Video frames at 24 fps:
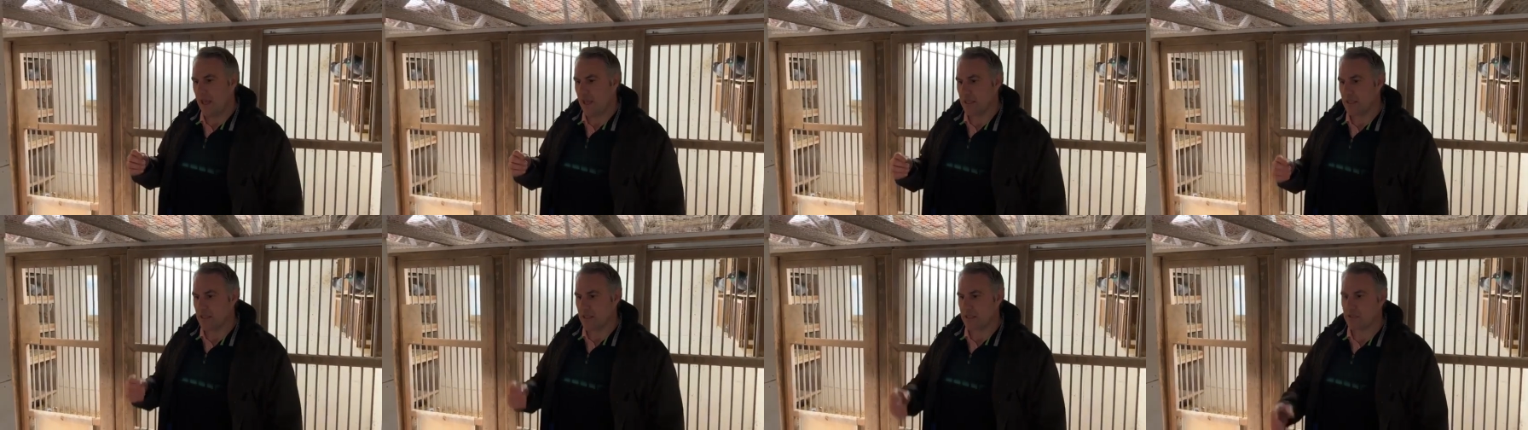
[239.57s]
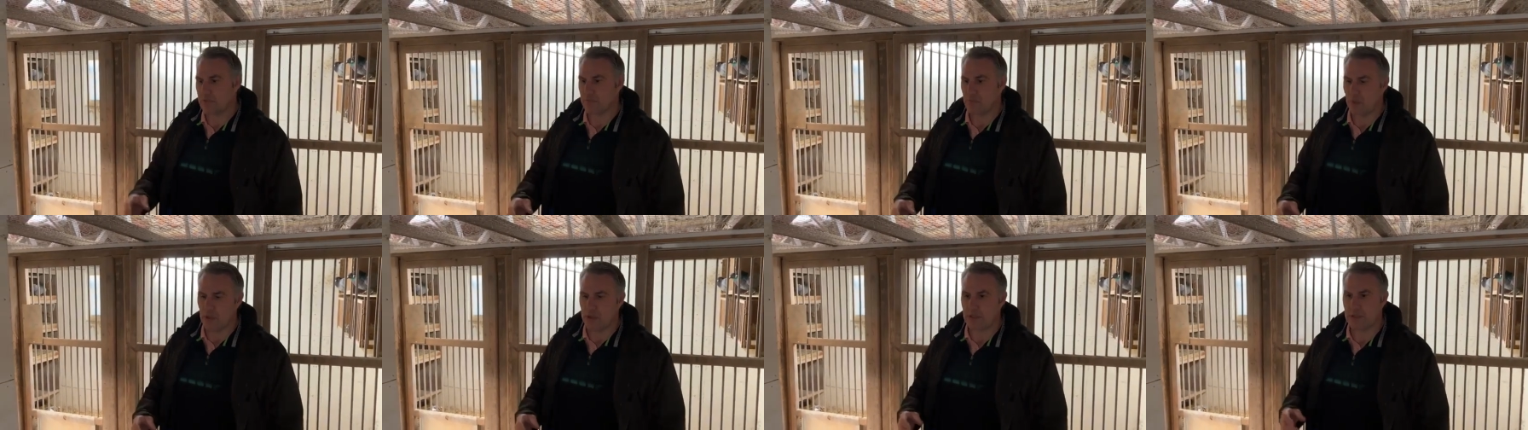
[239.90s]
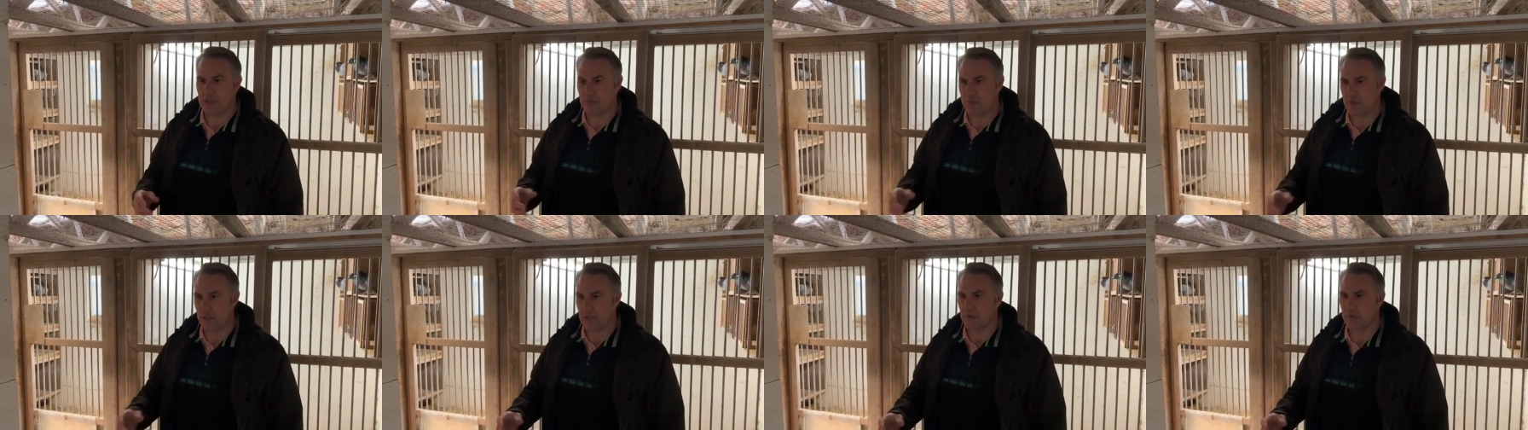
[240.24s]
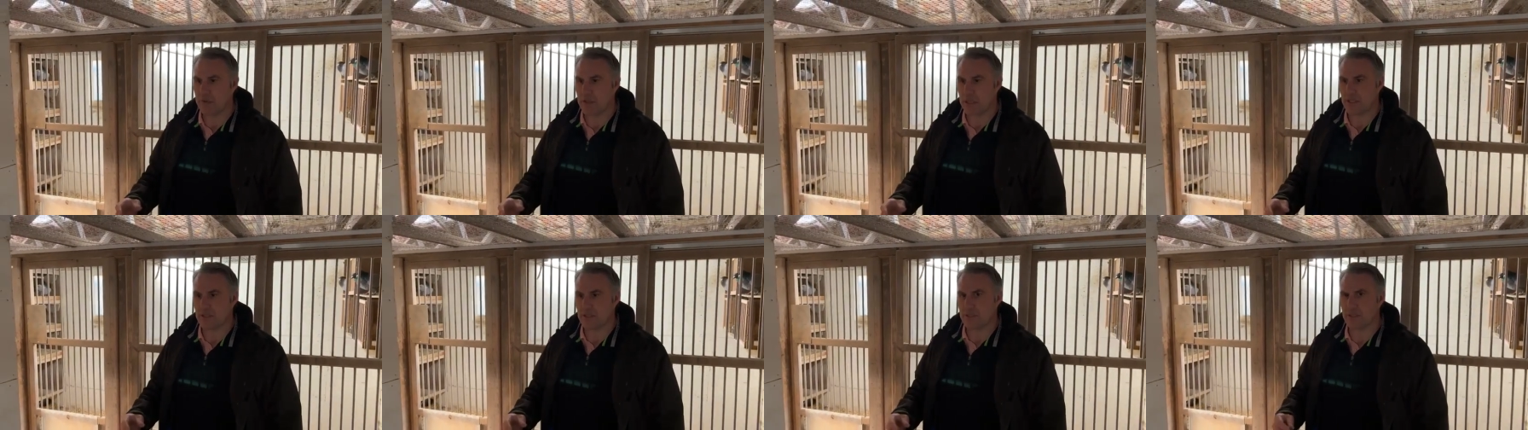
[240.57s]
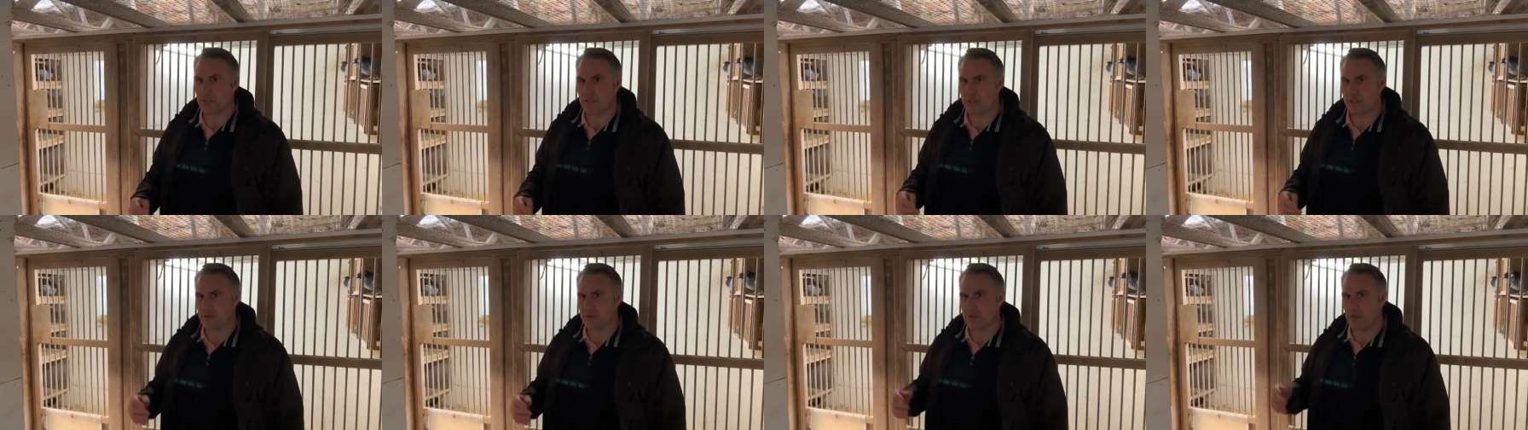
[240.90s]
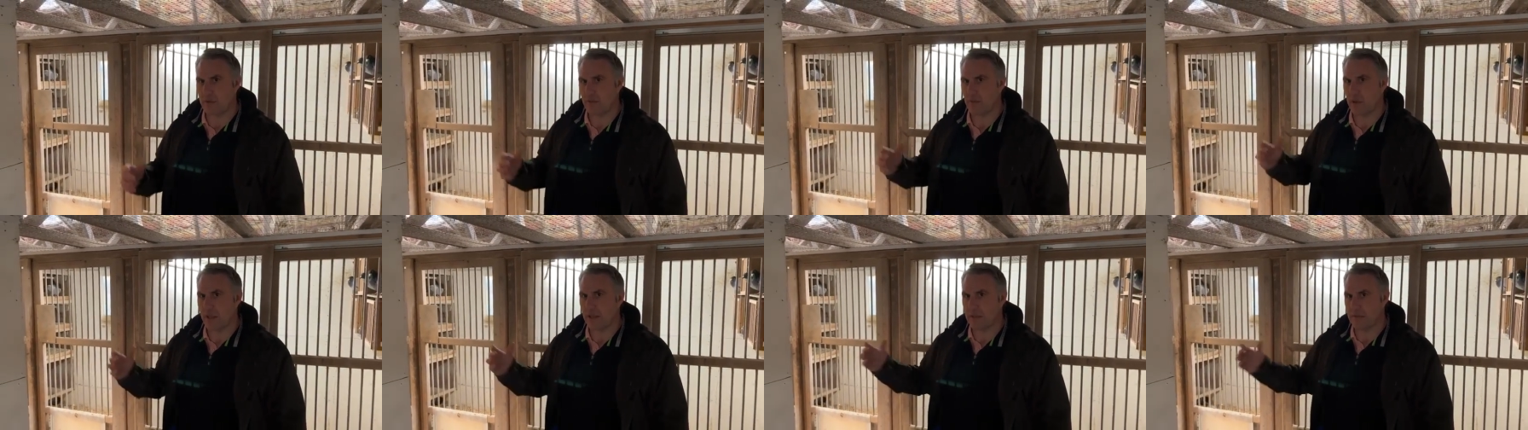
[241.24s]
in the sprint middle distance,
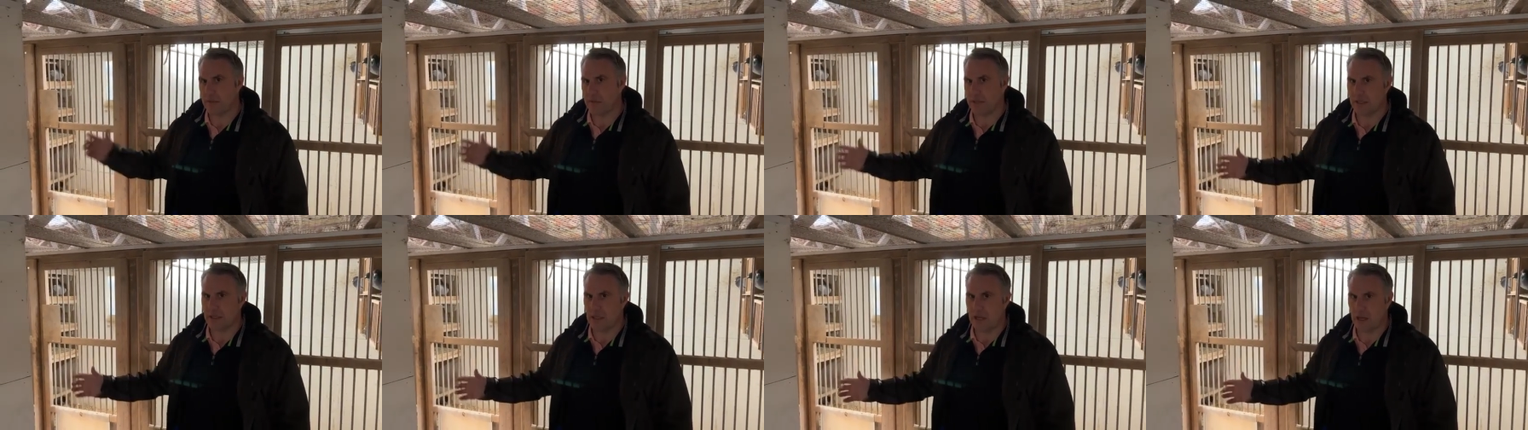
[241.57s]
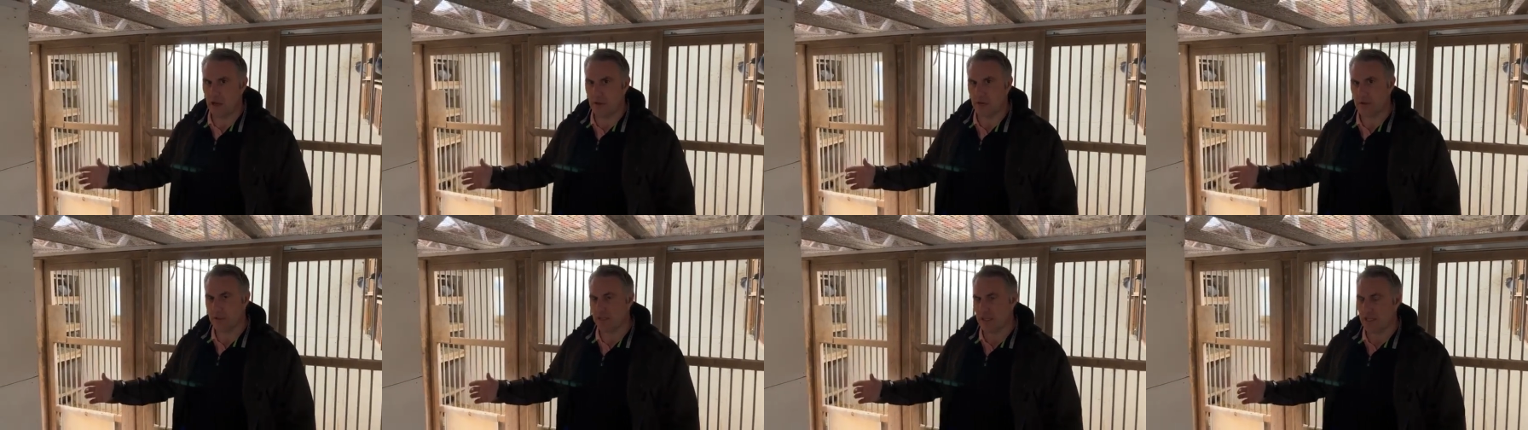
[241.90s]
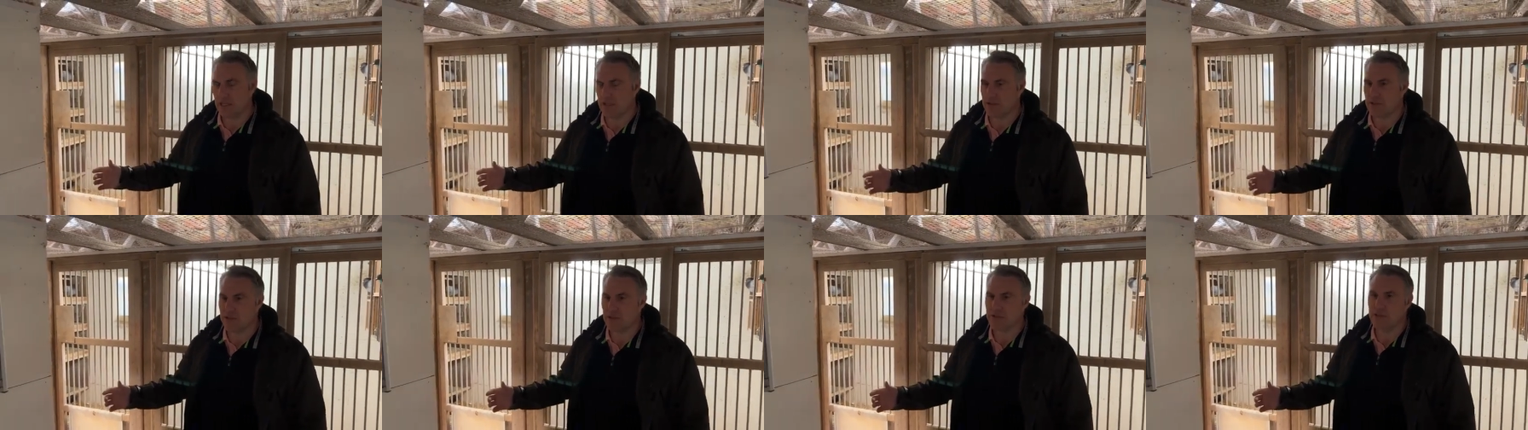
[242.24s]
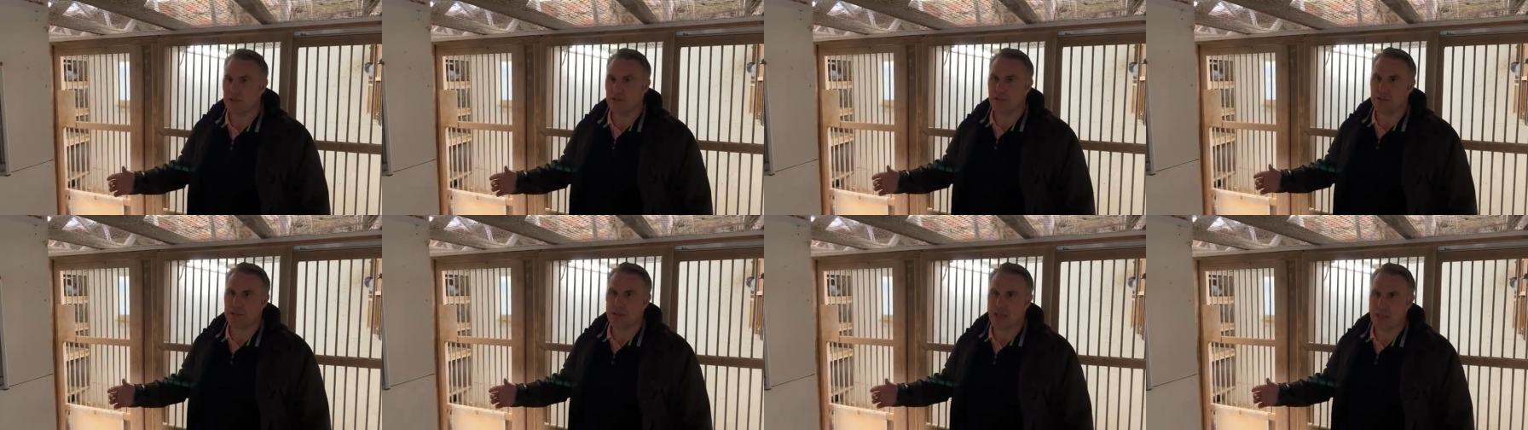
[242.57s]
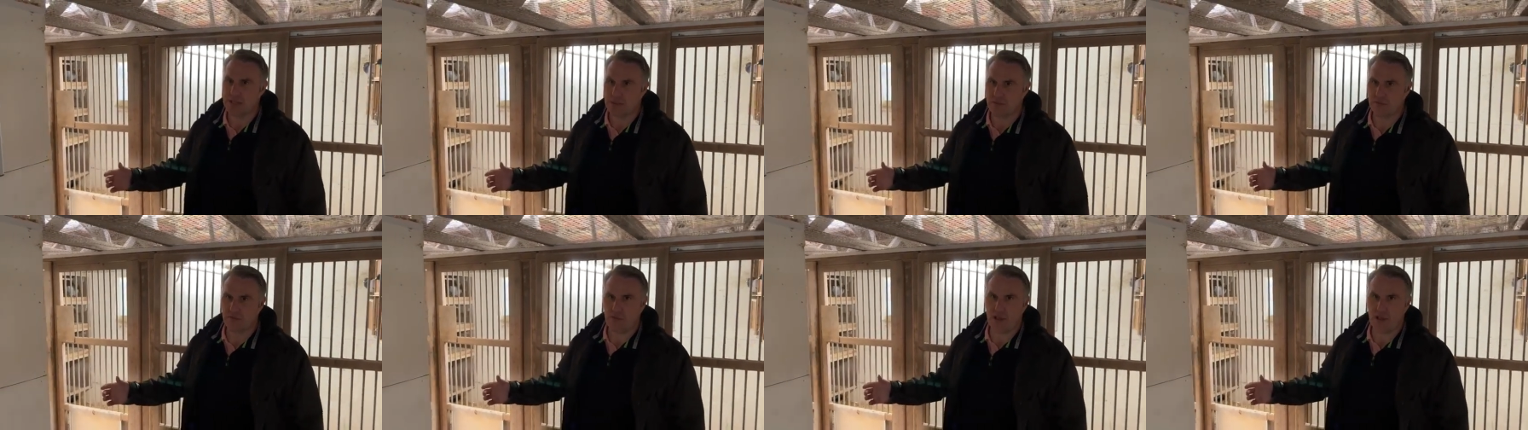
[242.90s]
we've won them in the long distance, the